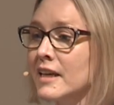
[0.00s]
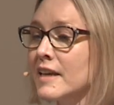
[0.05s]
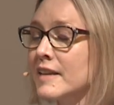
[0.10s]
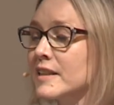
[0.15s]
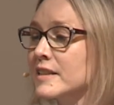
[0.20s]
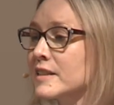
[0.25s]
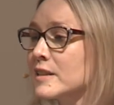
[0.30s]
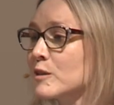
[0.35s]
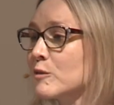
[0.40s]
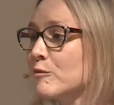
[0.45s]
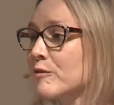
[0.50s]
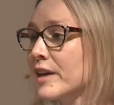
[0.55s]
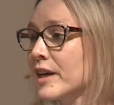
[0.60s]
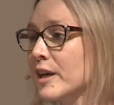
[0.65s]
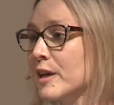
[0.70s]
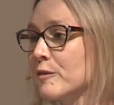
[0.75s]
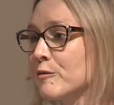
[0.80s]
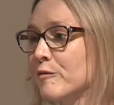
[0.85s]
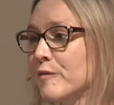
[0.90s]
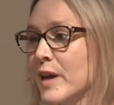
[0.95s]
this is a
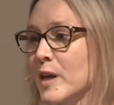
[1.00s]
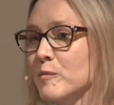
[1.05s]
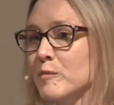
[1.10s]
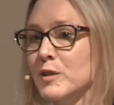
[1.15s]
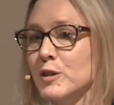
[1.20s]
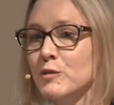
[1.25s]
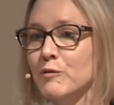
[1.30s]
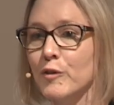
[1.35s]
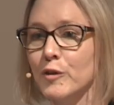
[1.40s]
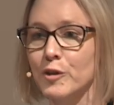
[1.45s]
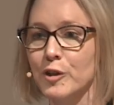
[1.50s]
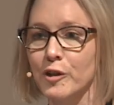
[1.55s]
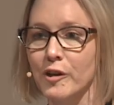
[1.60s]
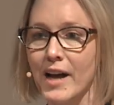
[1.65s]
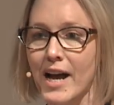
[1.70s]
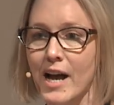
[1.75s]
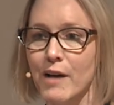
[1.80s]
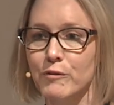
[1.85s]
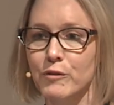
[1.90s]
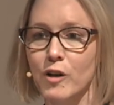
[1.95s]
very famous
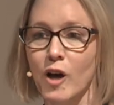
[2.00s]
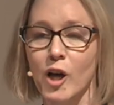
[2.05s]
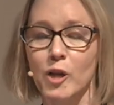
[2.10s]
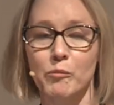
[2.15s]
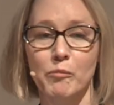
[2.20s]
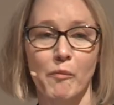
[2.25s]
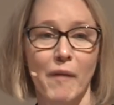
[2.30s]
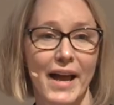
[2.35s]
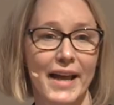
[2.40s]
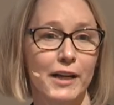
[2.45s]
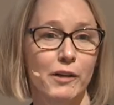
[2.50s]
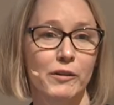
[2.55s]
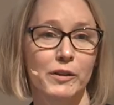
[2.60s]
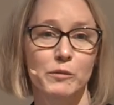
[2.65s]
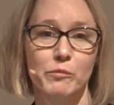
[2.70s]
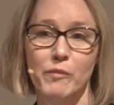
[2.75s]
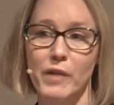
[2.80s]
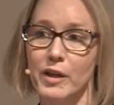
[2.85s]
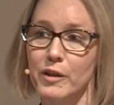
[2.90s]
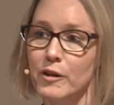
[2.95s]
photograph called
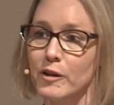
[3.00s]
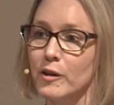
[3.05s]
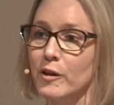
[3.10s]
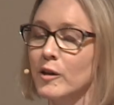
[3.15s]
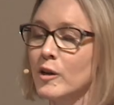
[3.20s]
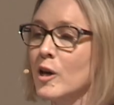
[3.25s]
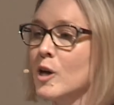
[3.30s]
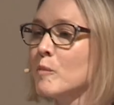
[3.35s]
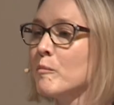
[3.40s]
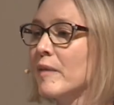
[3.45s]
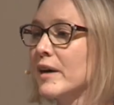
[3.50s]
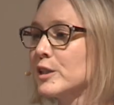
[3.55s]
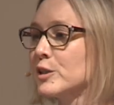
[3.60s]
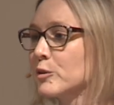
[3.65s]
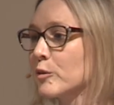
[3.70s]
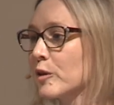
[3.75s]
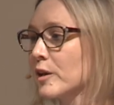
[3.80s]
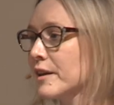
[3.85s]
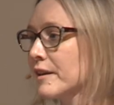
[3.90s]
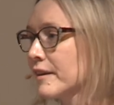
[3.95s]
Migrant Mother by
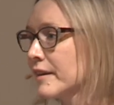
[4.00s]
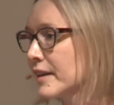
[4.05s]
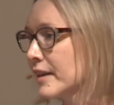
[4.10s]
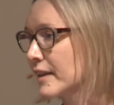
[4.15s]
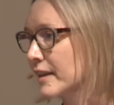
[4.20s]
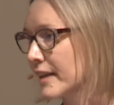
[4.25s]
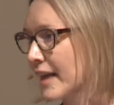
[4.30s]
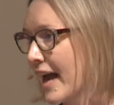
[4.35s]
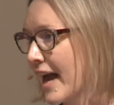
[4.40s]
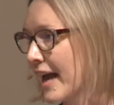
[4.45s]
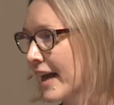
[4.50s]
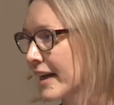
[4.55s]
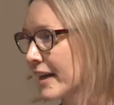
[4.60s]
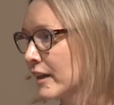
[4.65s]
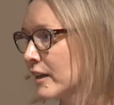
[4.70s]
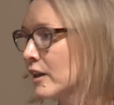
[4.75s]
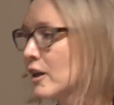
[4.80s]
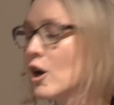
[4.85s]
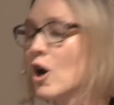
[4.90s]
Dorothea Lange,